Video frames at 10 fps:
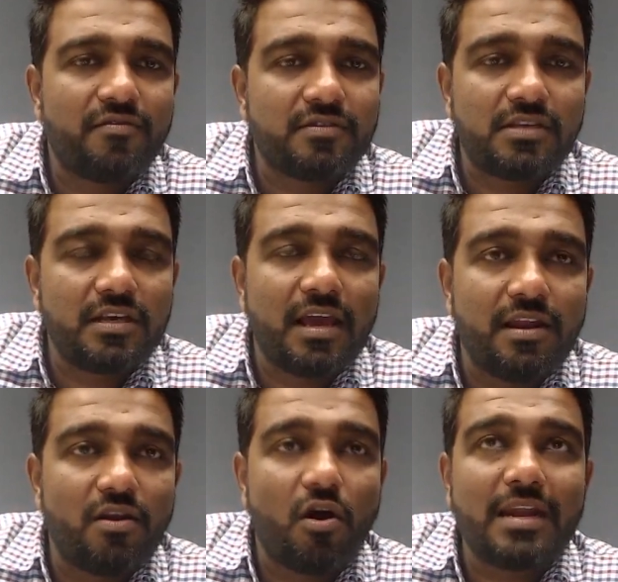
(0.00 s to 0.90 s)
see,
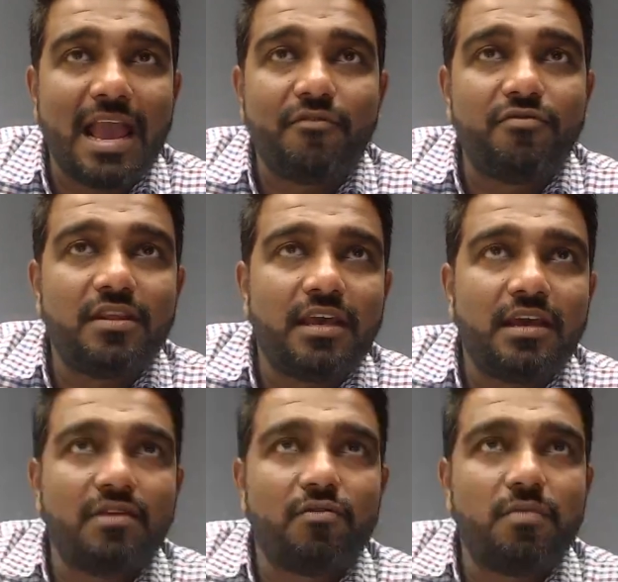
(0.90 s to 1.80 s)
not
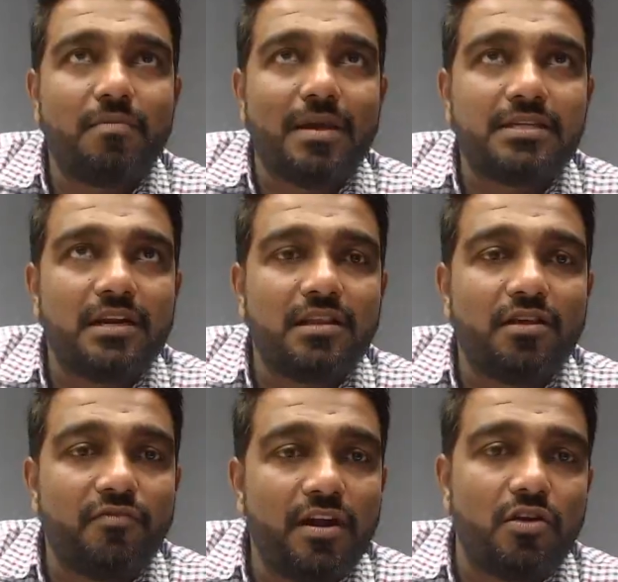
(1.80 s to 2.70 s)
everything would be mentioned in the
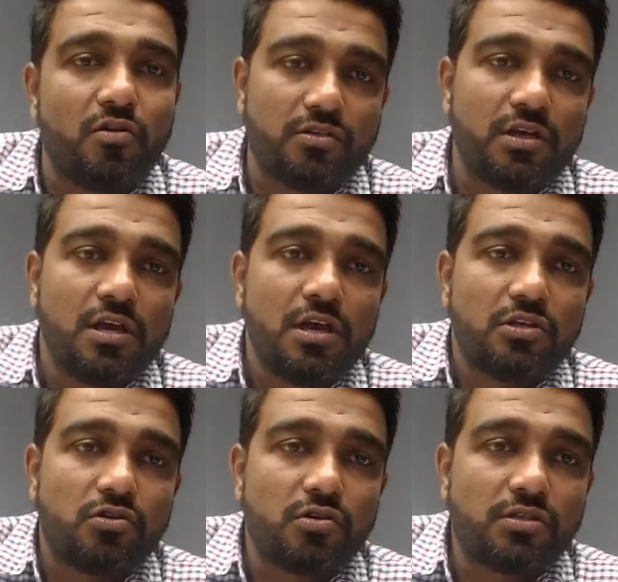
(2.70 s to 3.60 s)
videos.
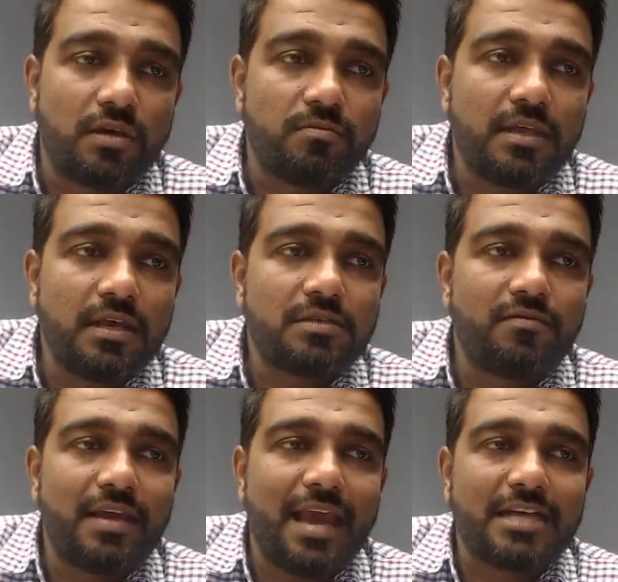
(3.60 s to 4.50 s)
So some things
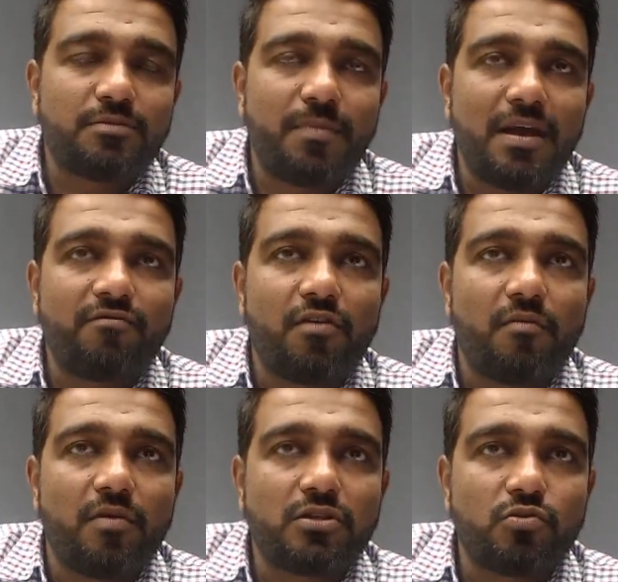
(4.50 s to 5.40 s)
we expect from
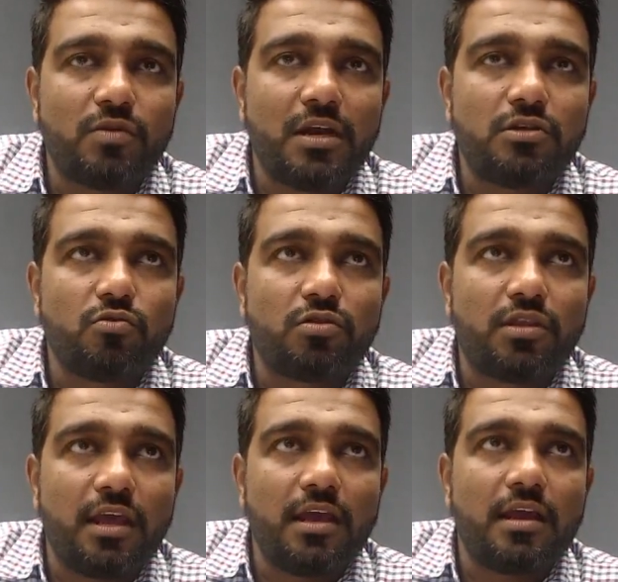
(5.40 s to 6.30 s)
a student to
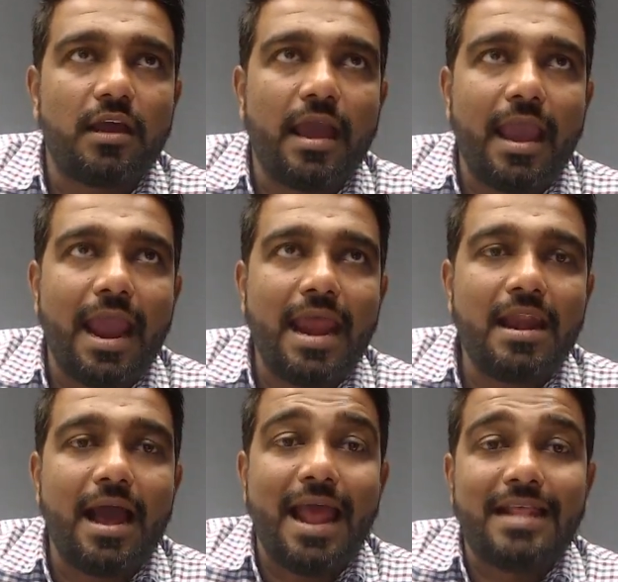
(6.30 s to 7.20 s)
think and
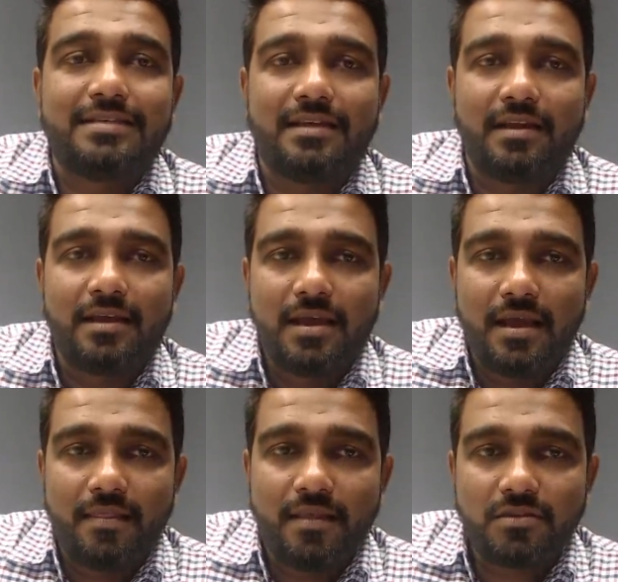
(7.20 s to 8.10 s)
answer,
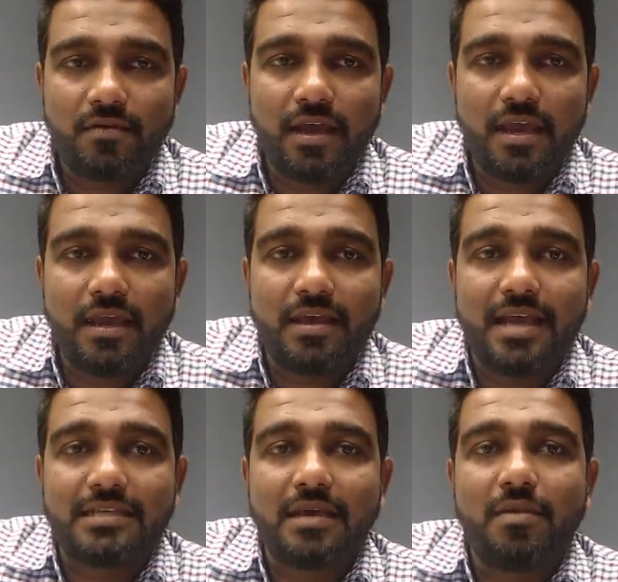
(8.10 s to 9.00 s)
and that's why the
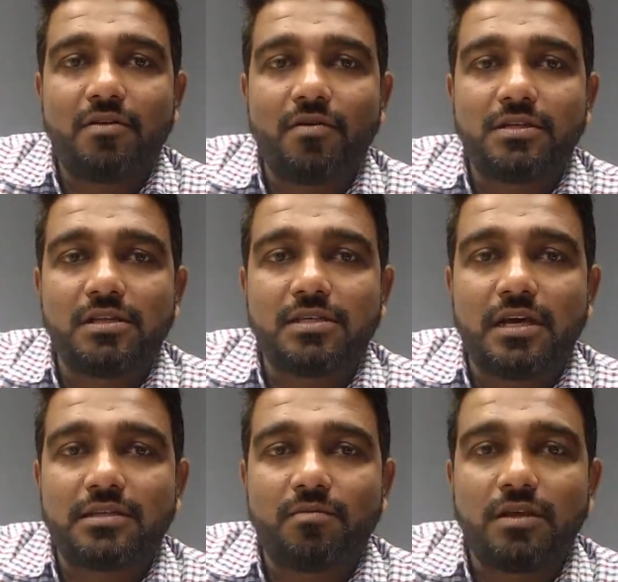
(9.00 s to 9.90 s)
assignment questions
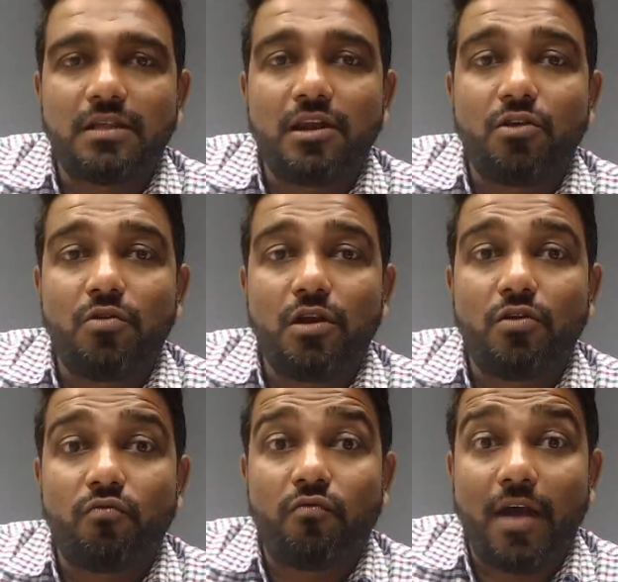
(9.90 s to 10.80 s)
are something that you need
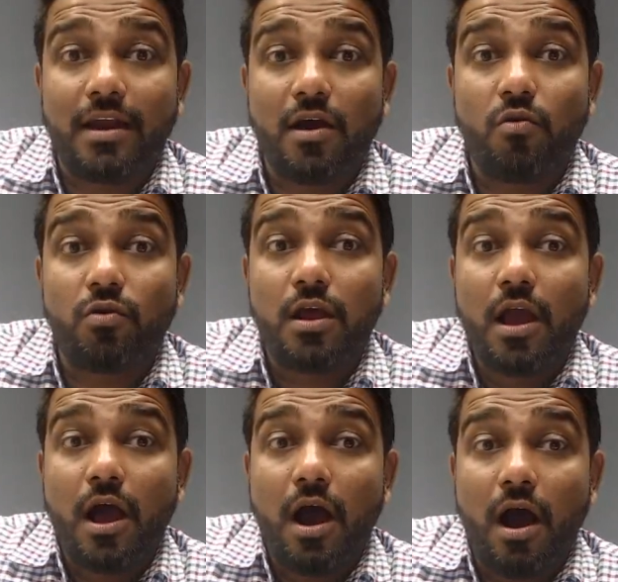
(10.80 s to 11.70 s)
to find out
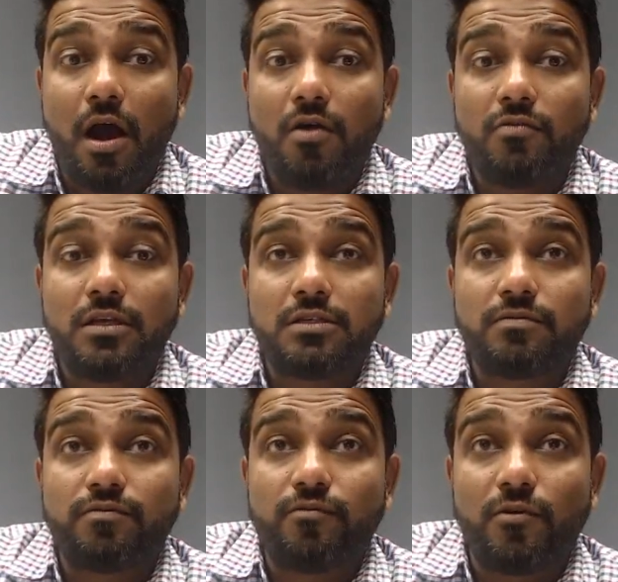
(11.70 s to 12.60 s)
how this
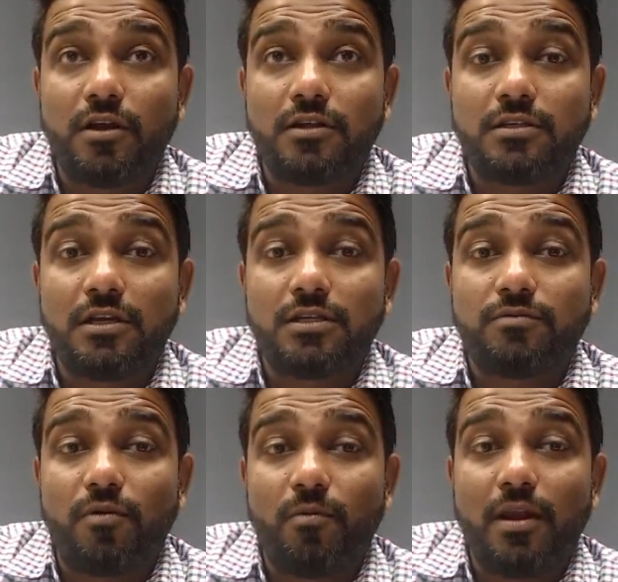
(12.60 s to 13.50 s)
Fourier series
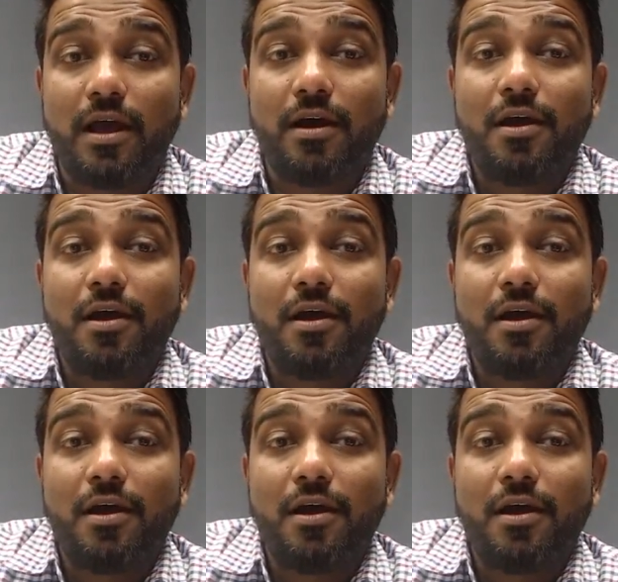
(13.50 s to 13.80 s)
formula